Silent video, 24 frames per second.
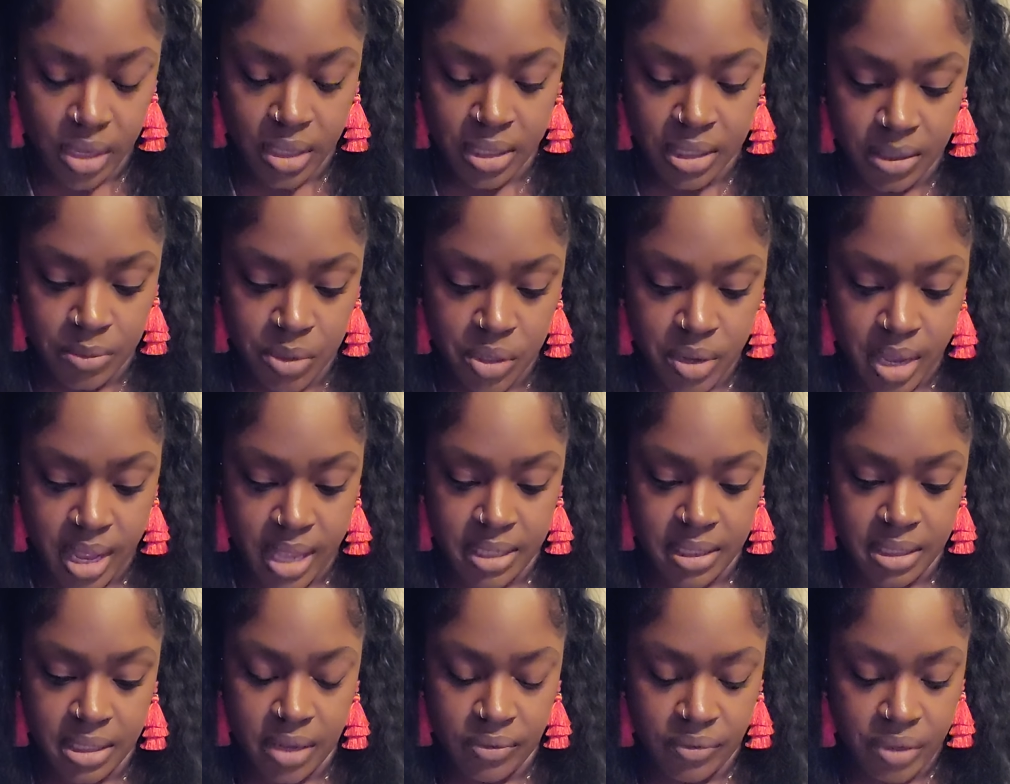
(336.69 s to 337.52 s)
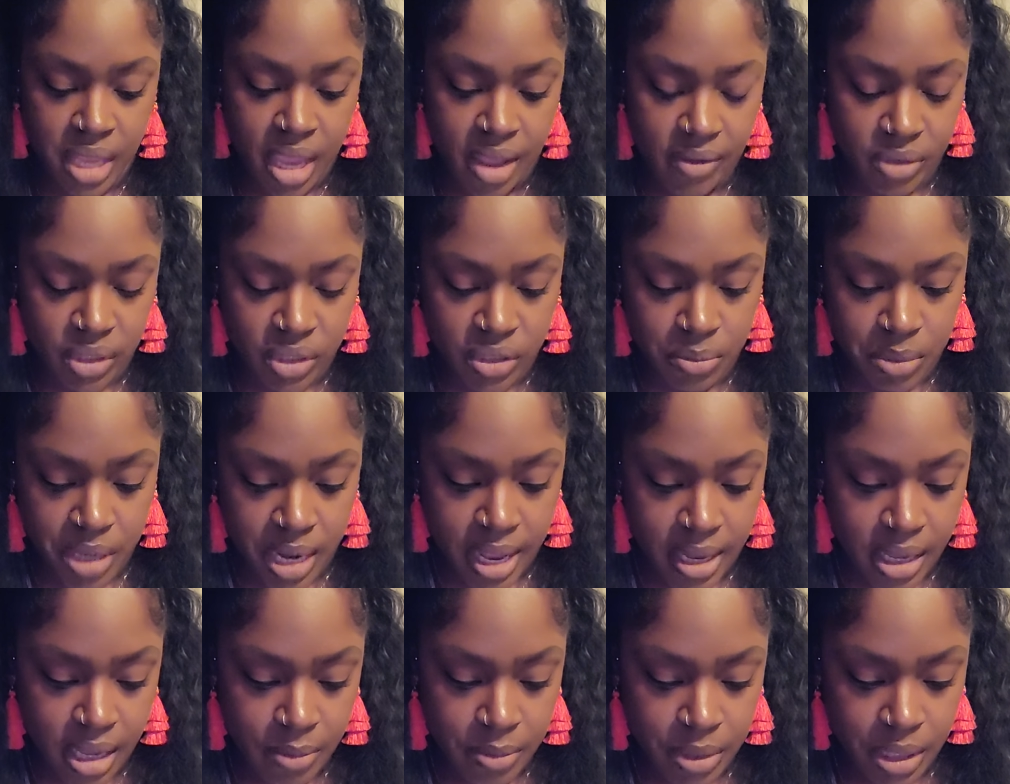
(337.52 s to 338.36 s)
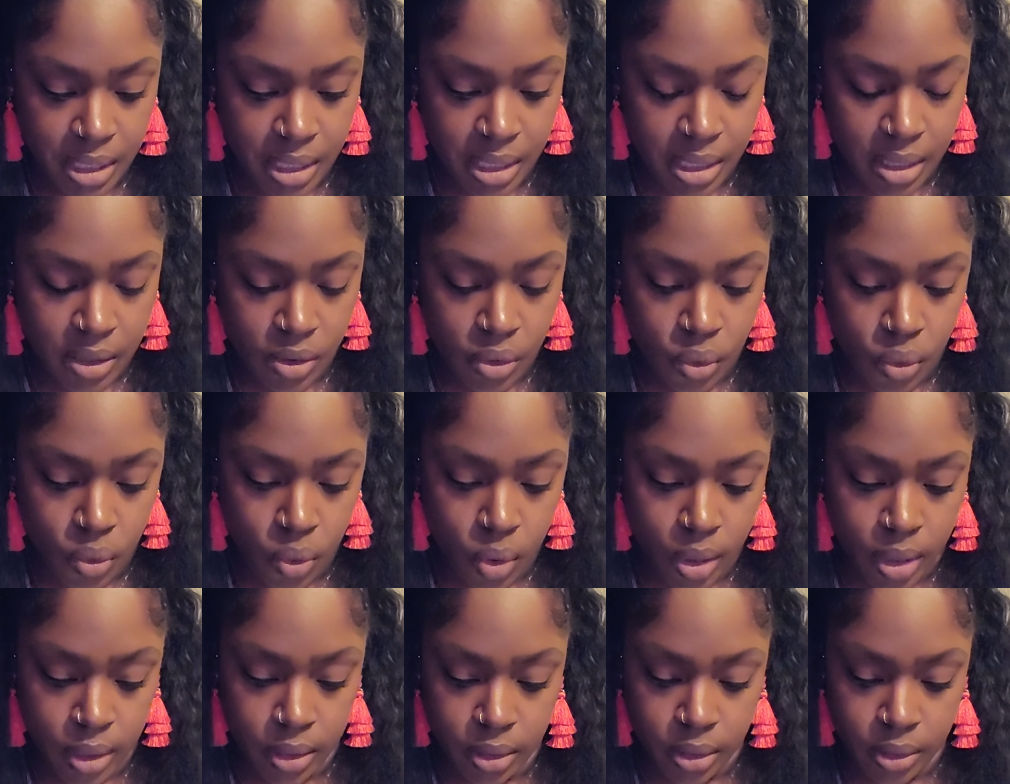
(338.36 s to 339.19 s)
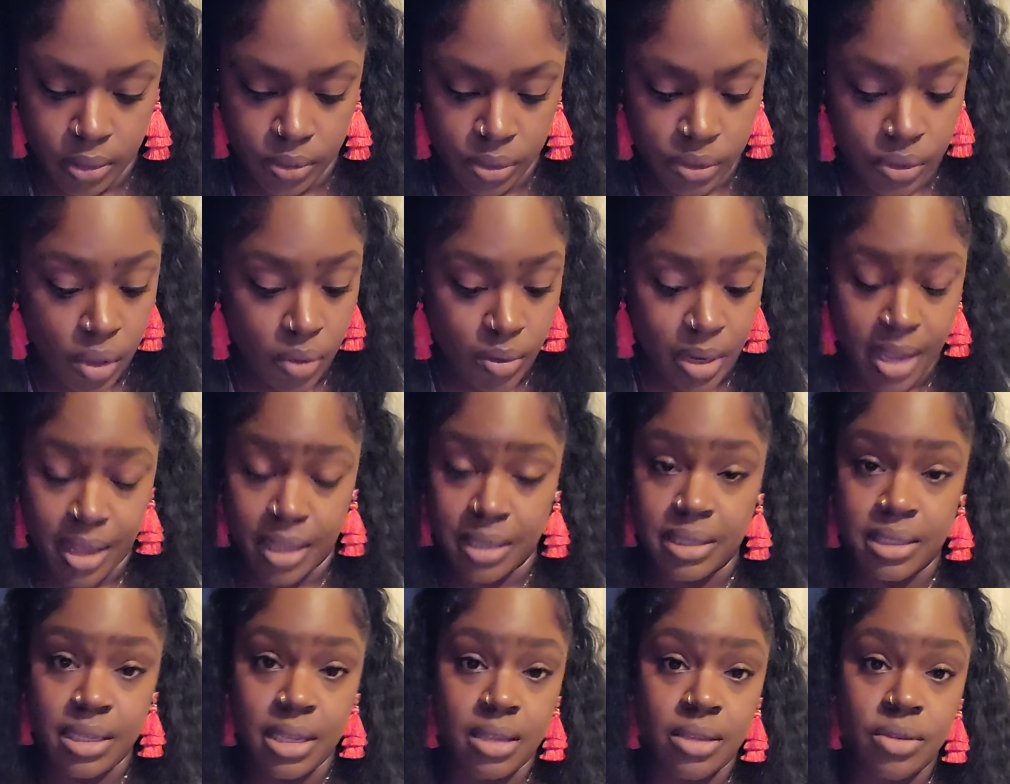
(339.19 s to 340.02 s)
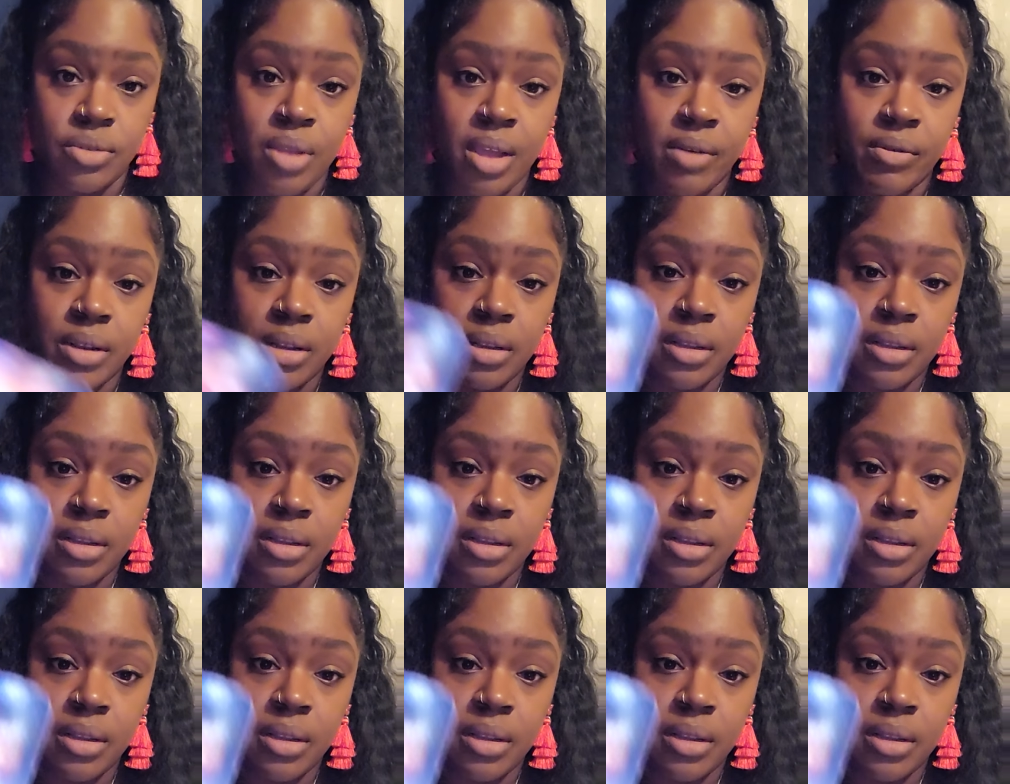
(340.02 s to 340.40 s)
Some of you guys definitely have a Gemini coming in or, you know, like I said, you have a